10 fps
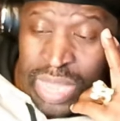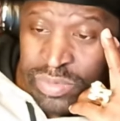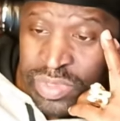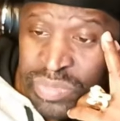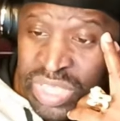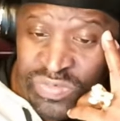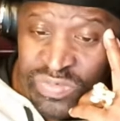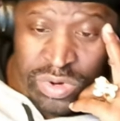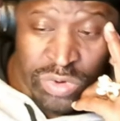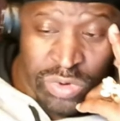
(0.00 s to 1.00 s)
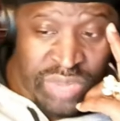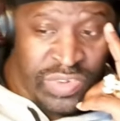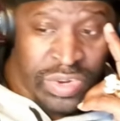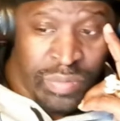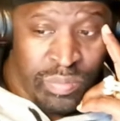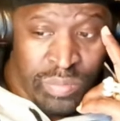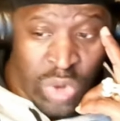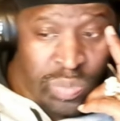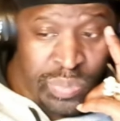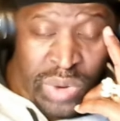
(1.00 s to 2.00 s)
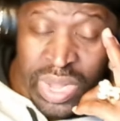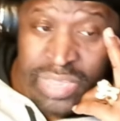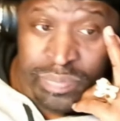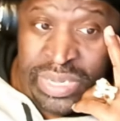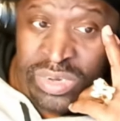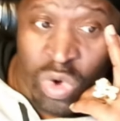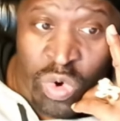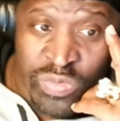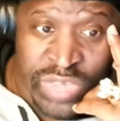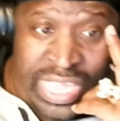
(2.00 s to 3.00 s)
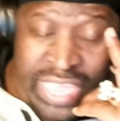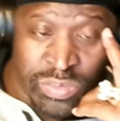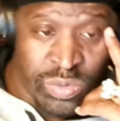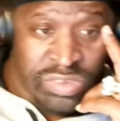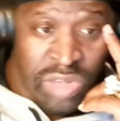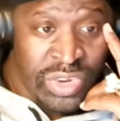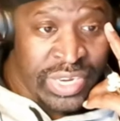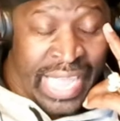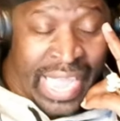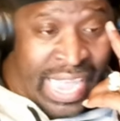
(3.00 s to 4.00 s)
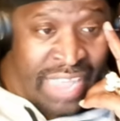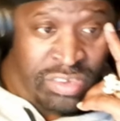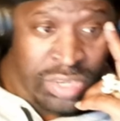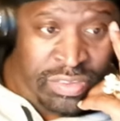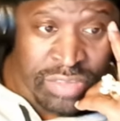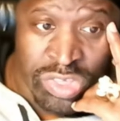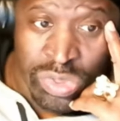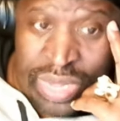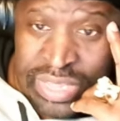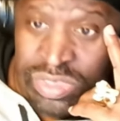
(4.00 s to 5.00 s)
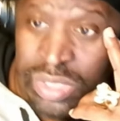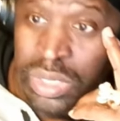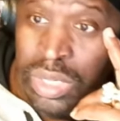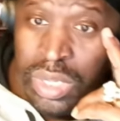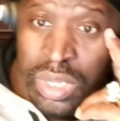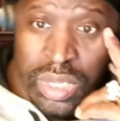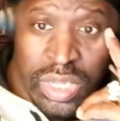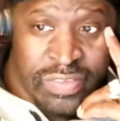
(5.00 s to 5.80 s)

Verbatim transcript: career for the most part has been over as a result of the Ashley situation. And so